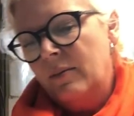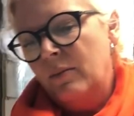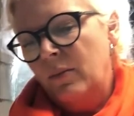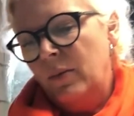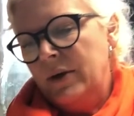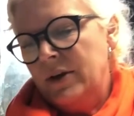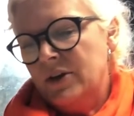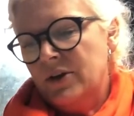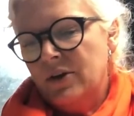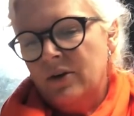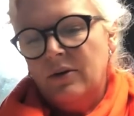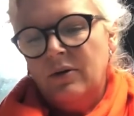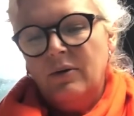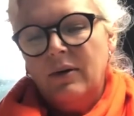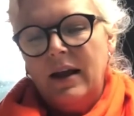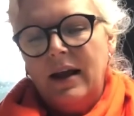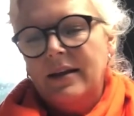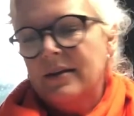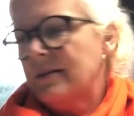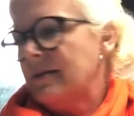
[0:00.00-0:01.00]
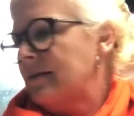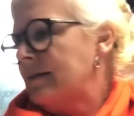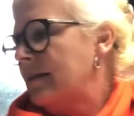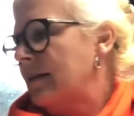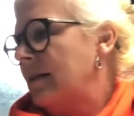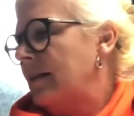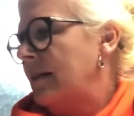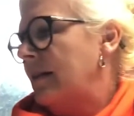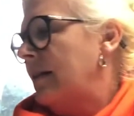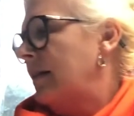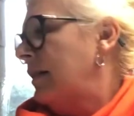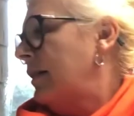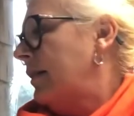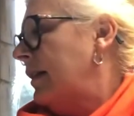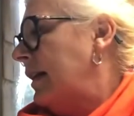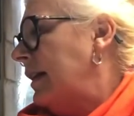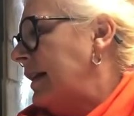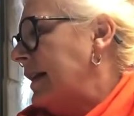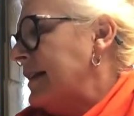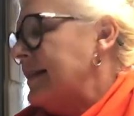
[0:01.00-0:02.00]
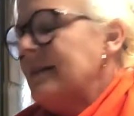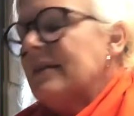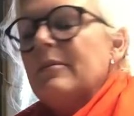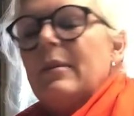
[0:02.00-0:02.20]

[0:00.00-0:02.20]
which creates the least